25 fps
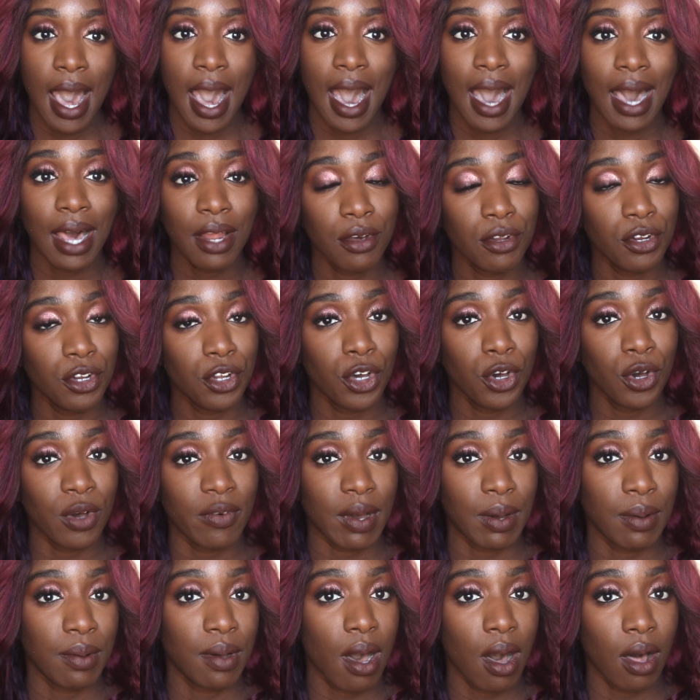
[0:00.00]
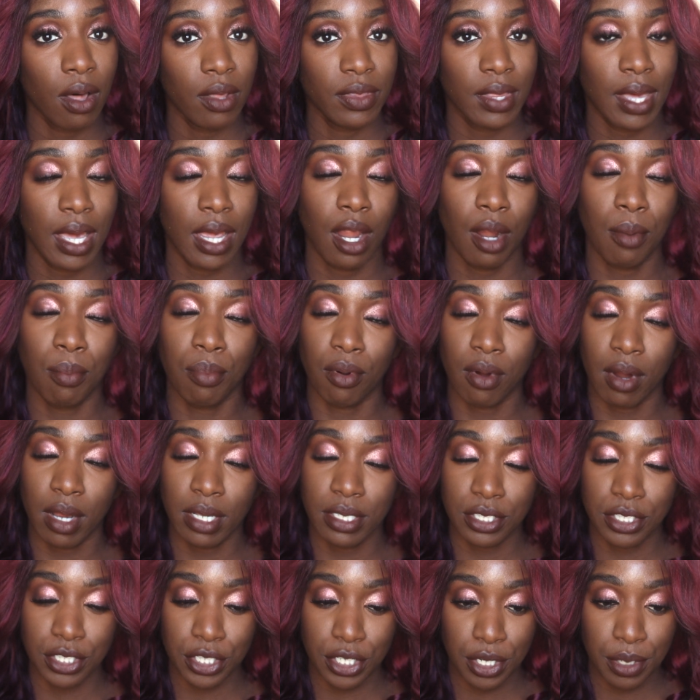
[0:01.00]
I don't know if I would call that a
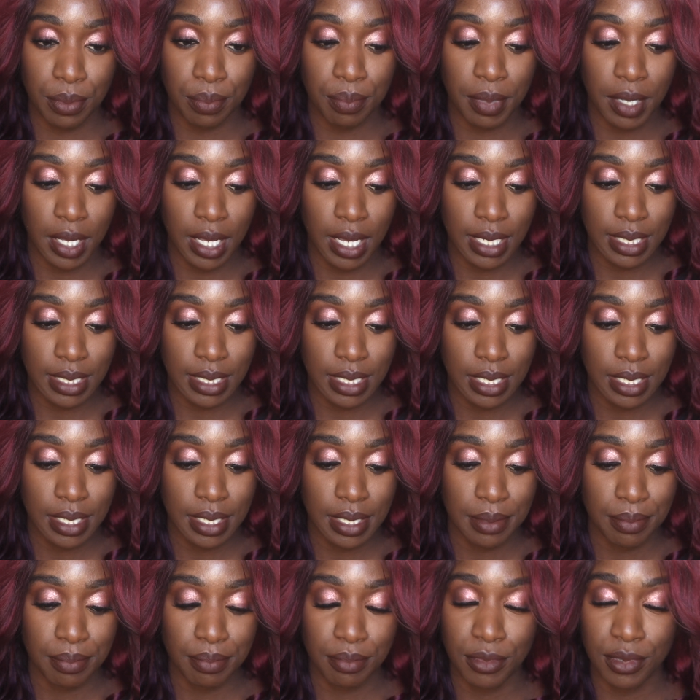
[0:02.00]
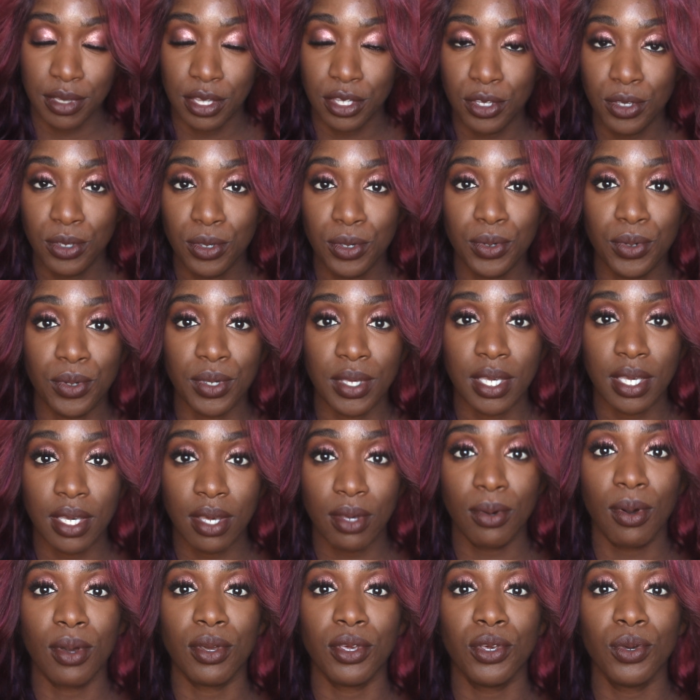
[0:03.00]
bronzer, but
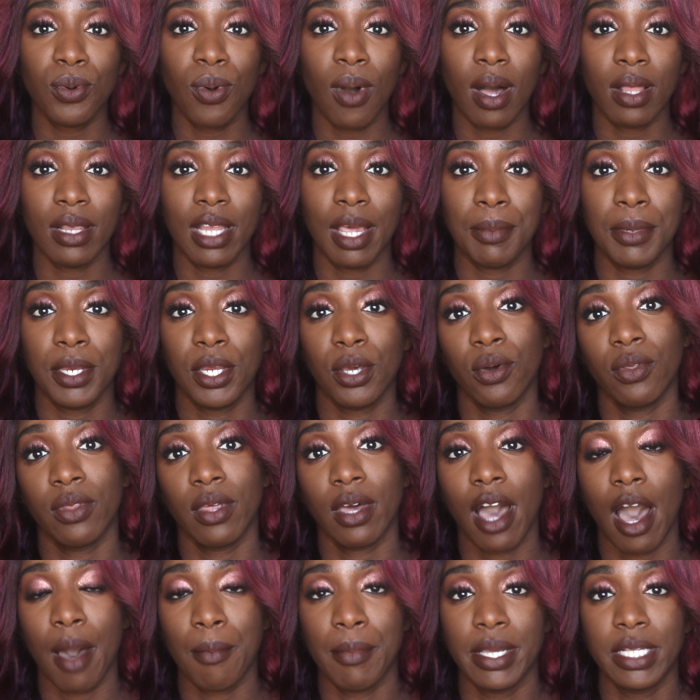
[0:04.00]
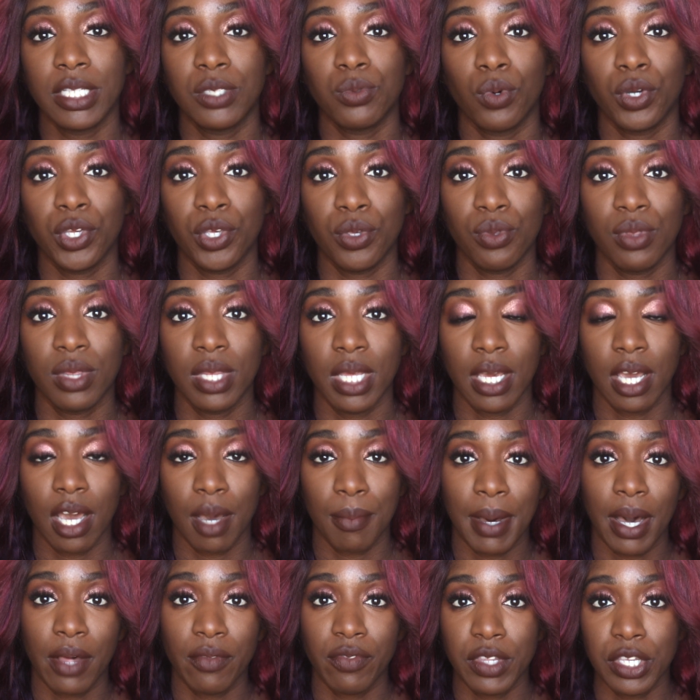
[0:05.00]
you all let me know in the comments what you think
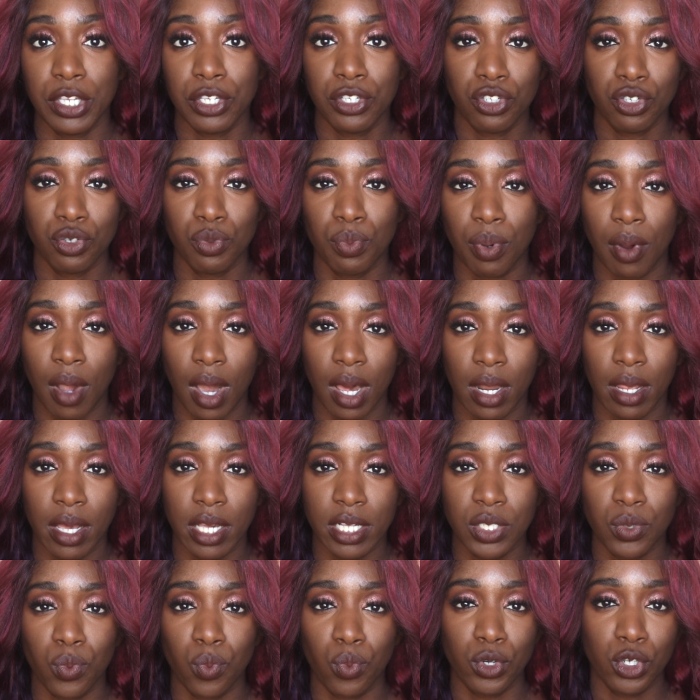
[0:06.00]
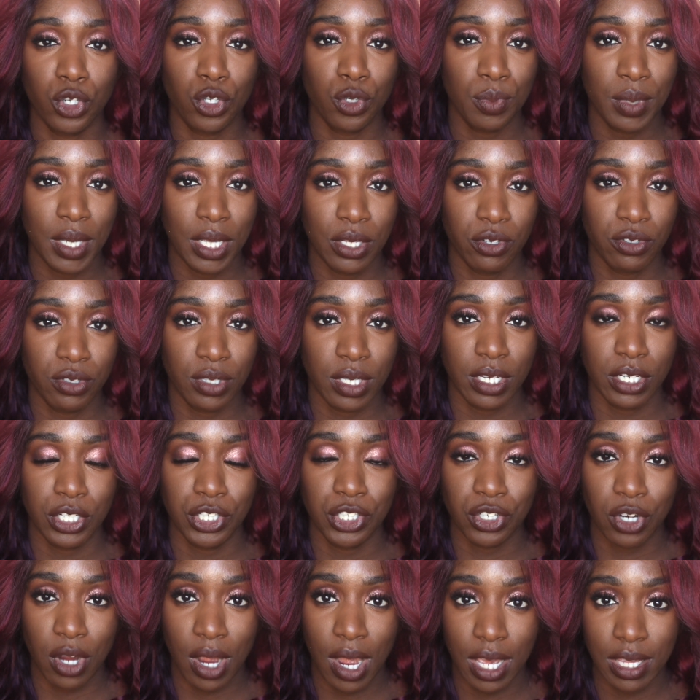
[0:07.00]
about these two products. Would you be interested in
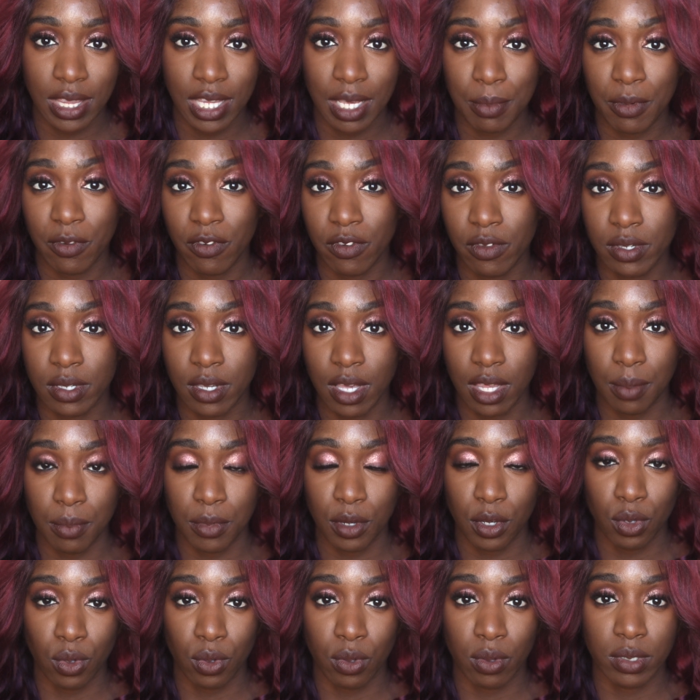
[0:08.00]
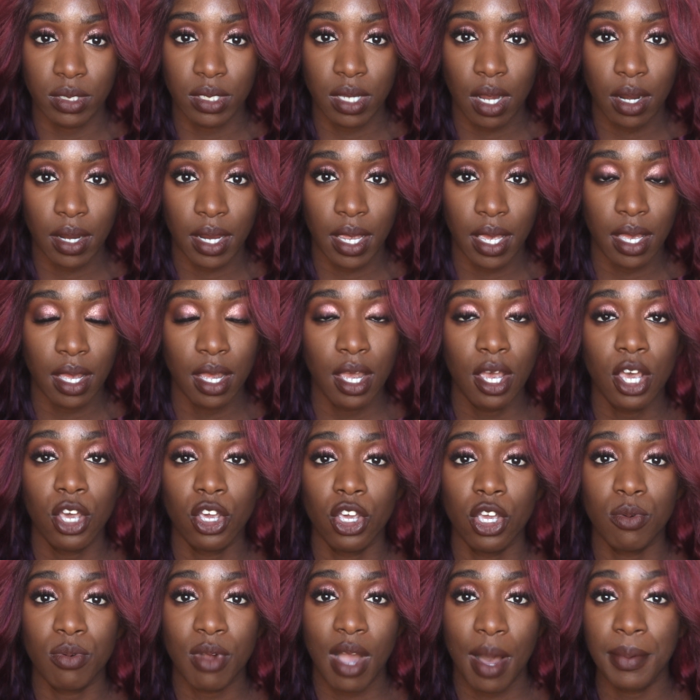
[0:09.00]
trying them if you saw them in your local Target?
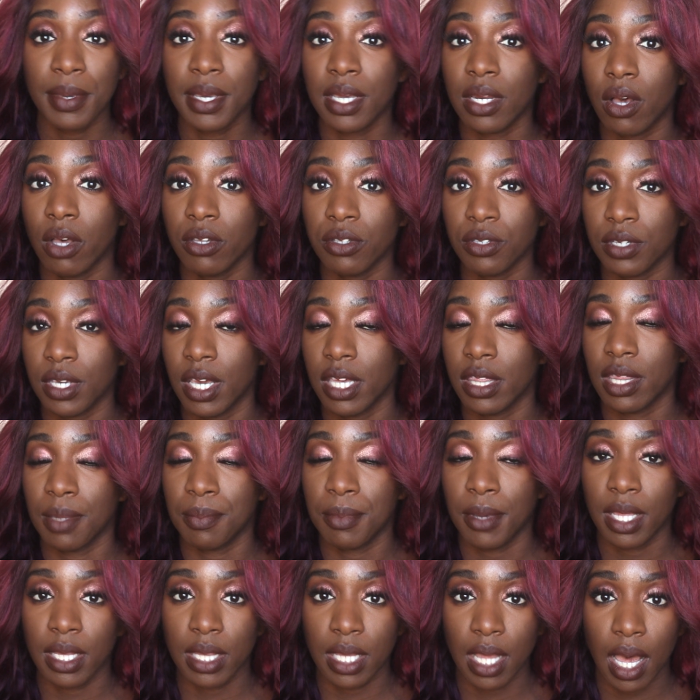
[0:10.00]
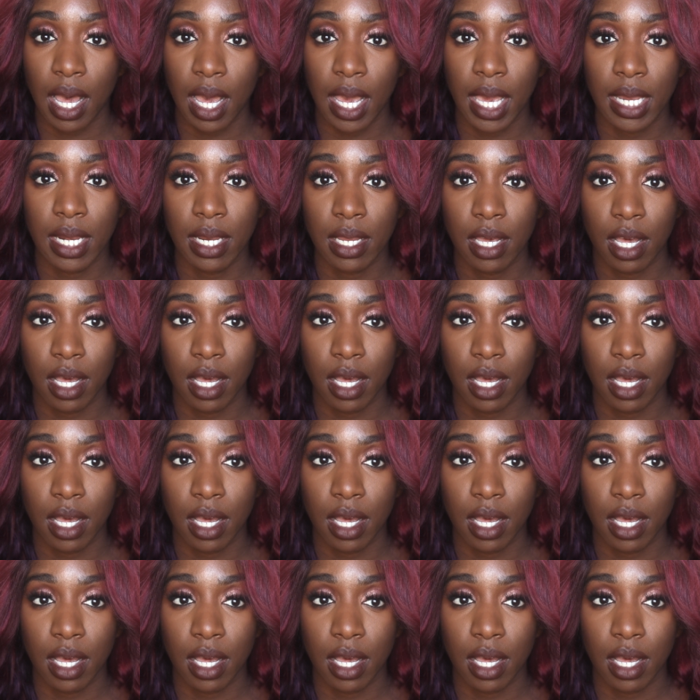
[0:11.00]
You probably can also get them online.